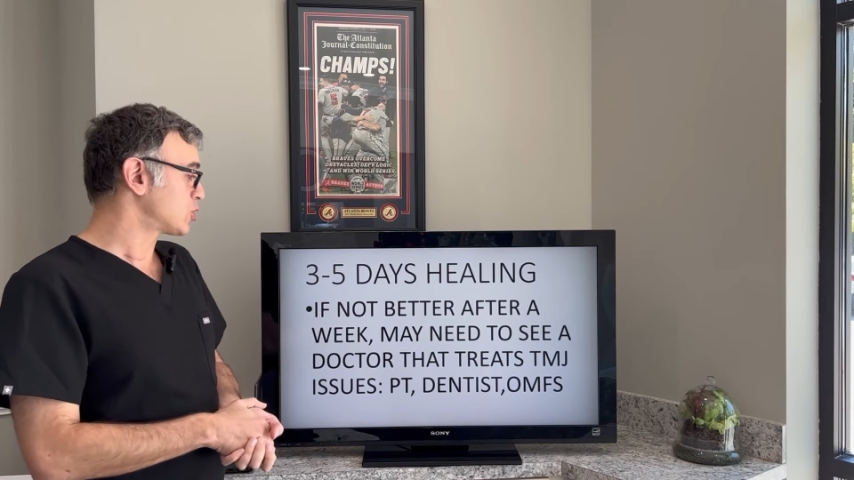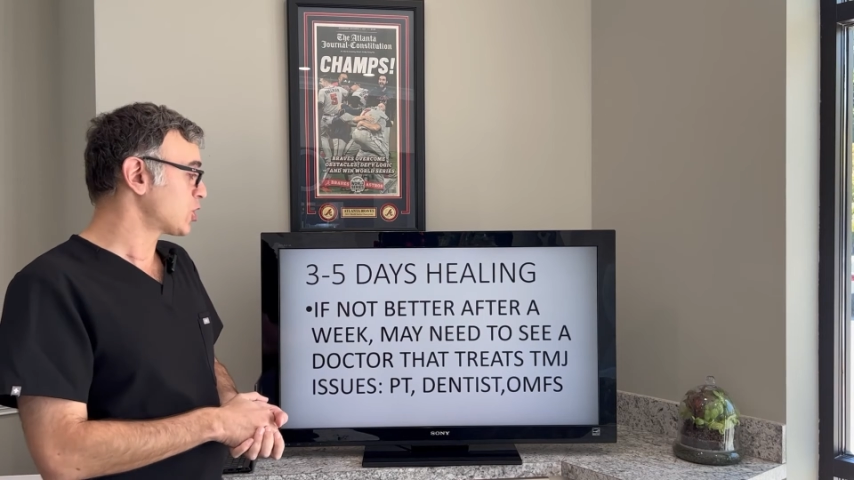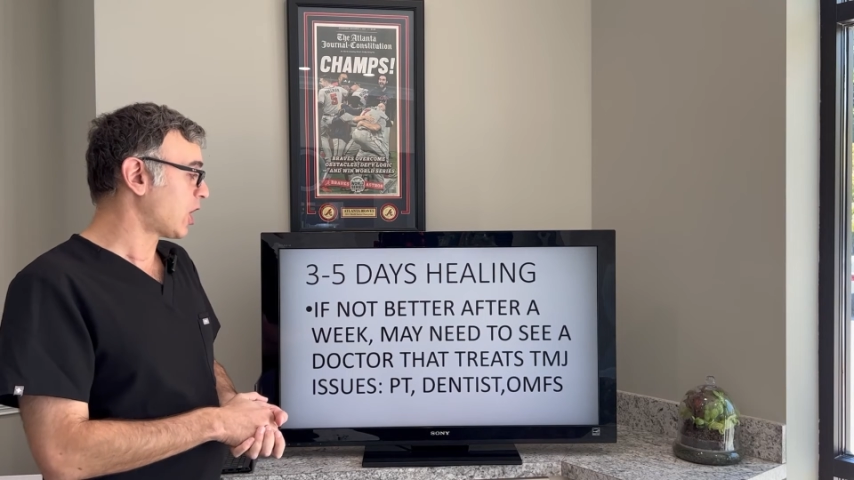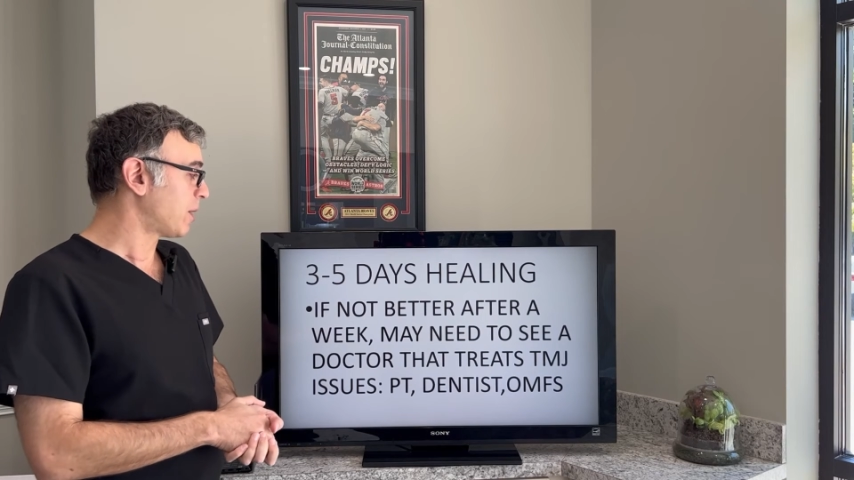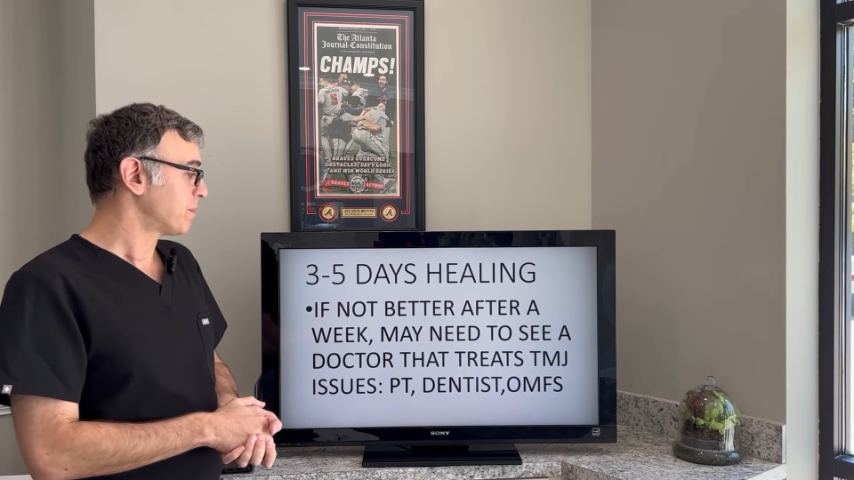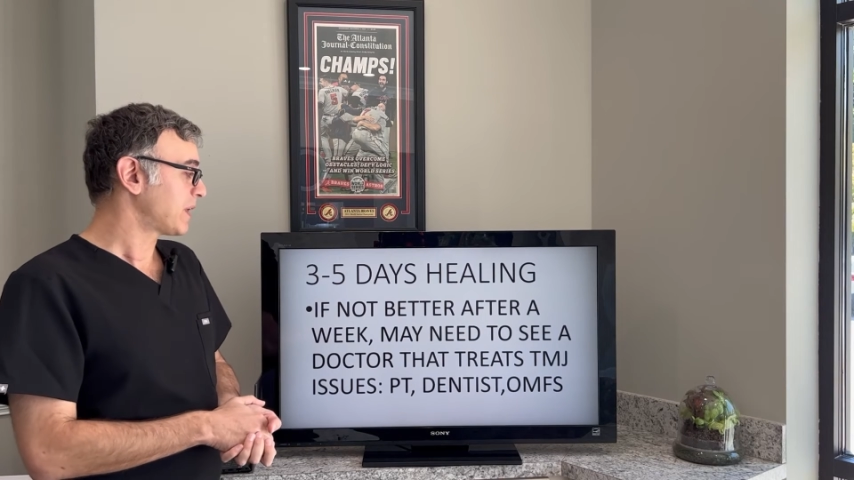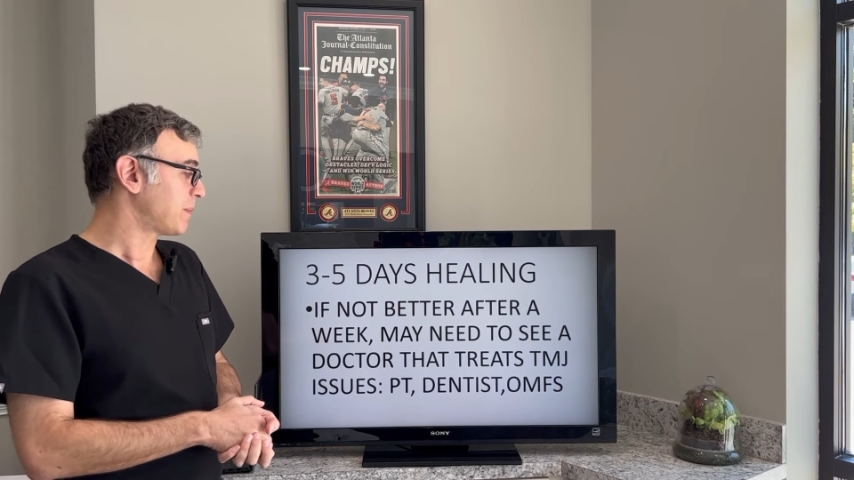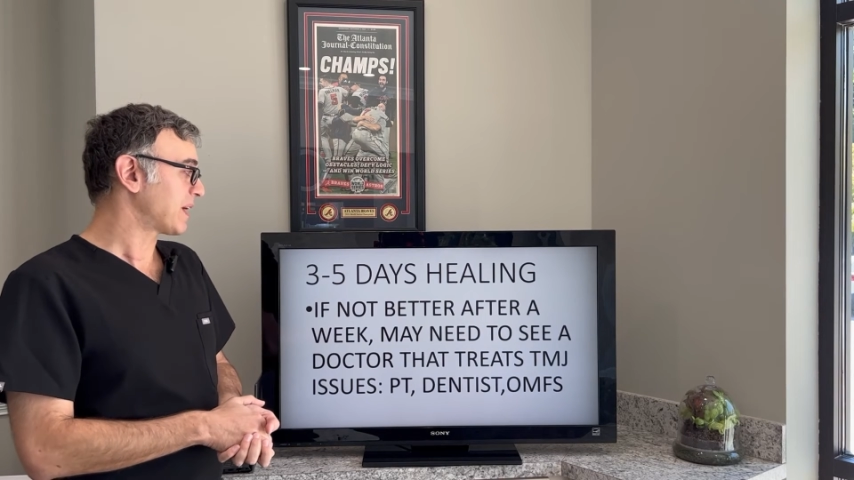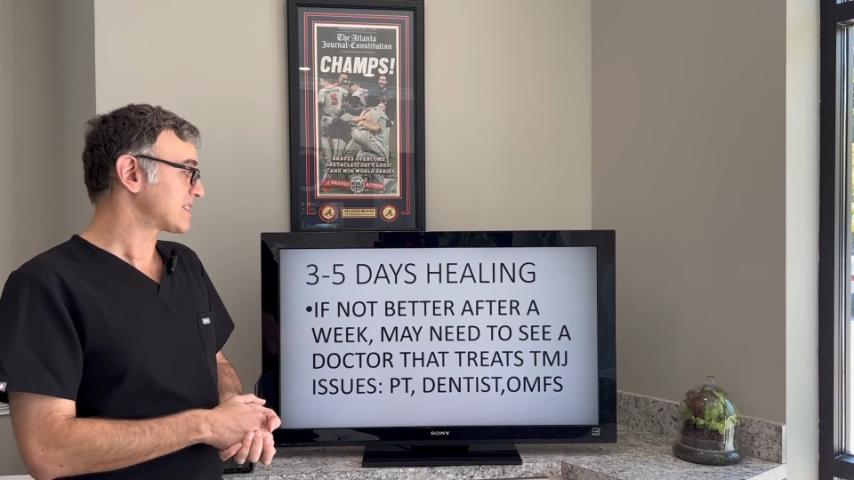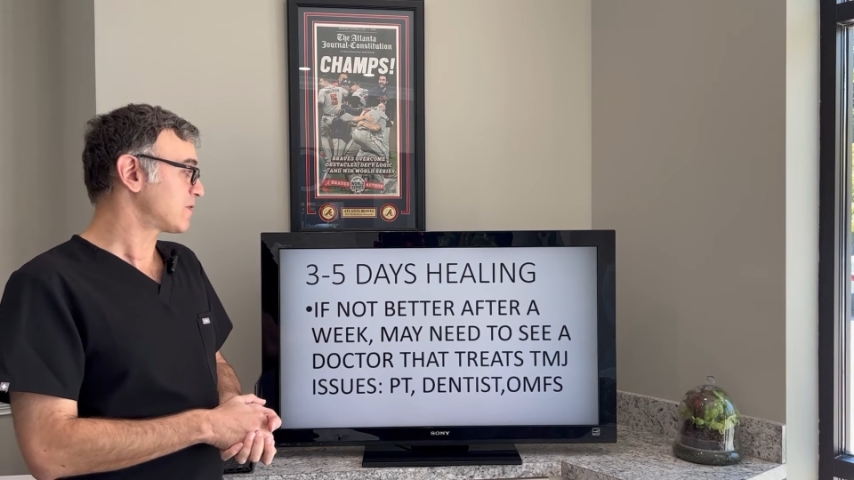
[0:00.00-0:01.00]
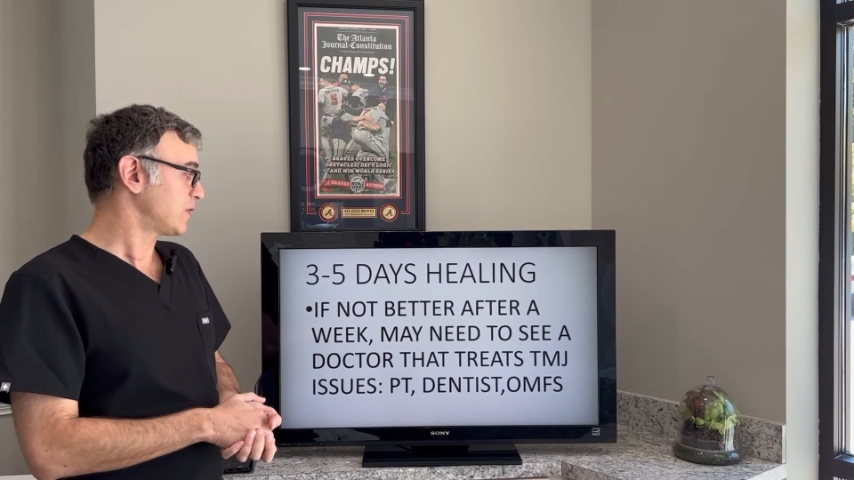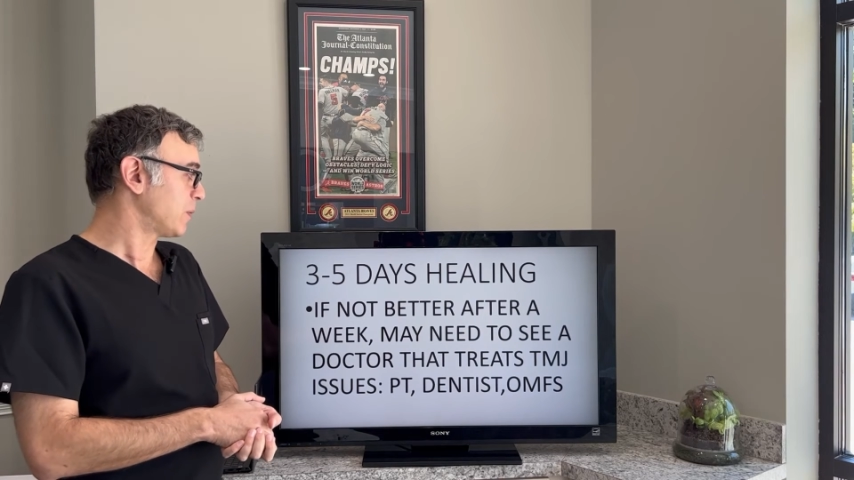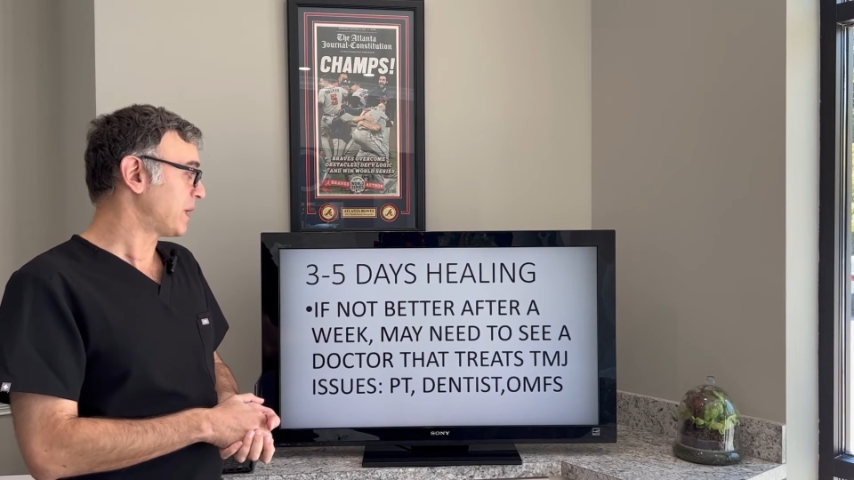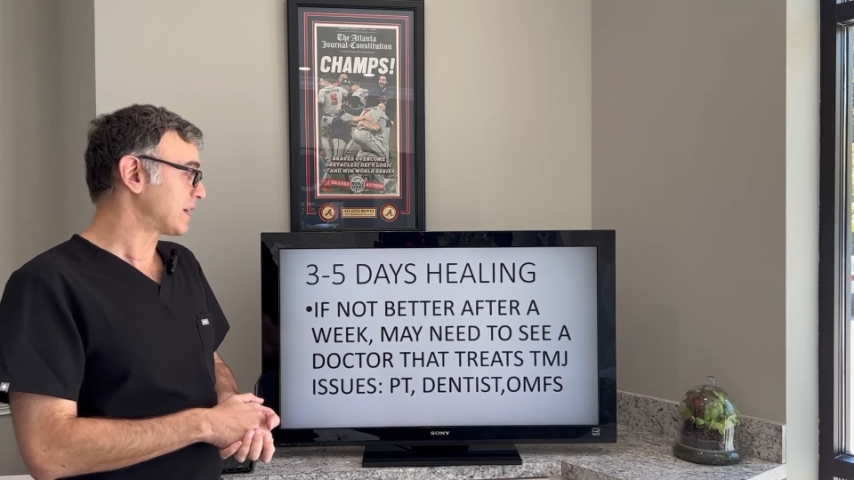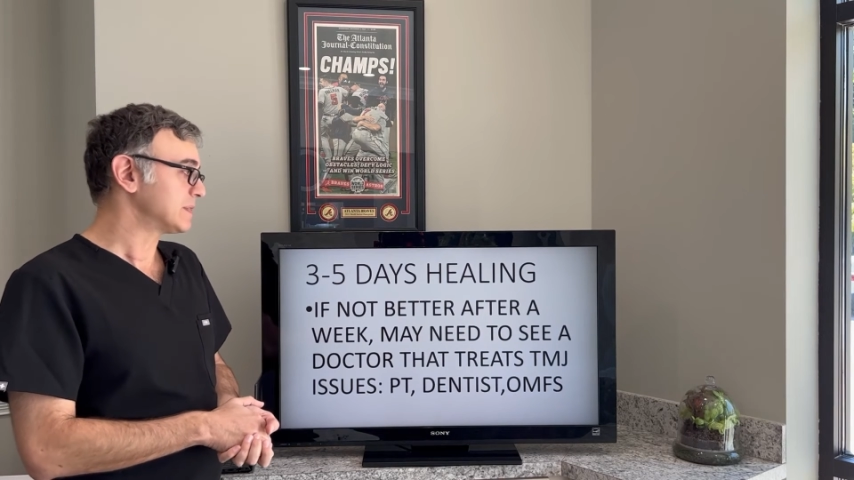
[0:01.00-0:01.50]
jaw and makes it
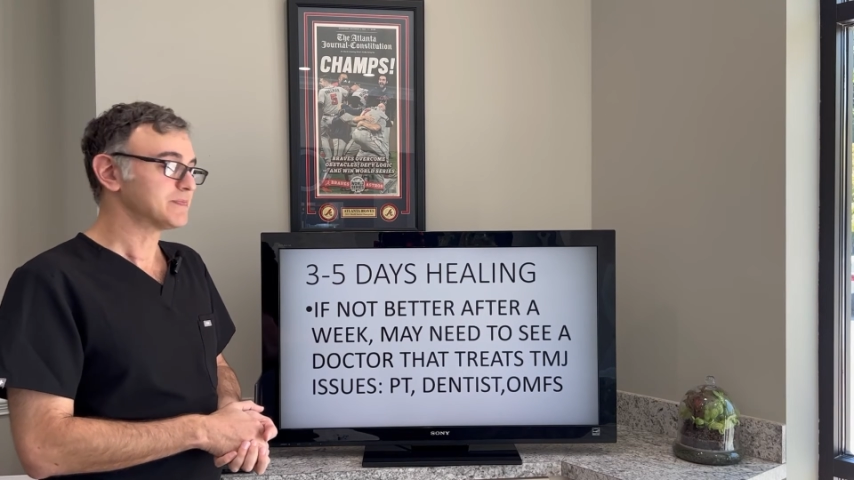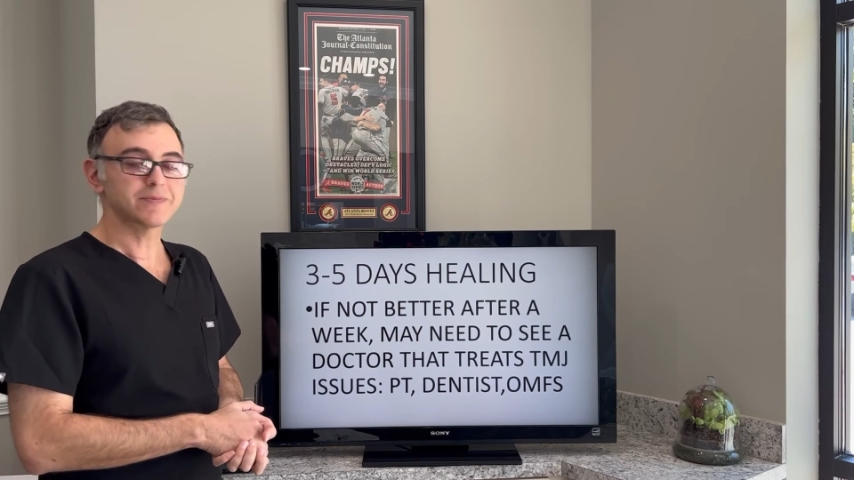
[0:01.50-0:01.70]
feel better.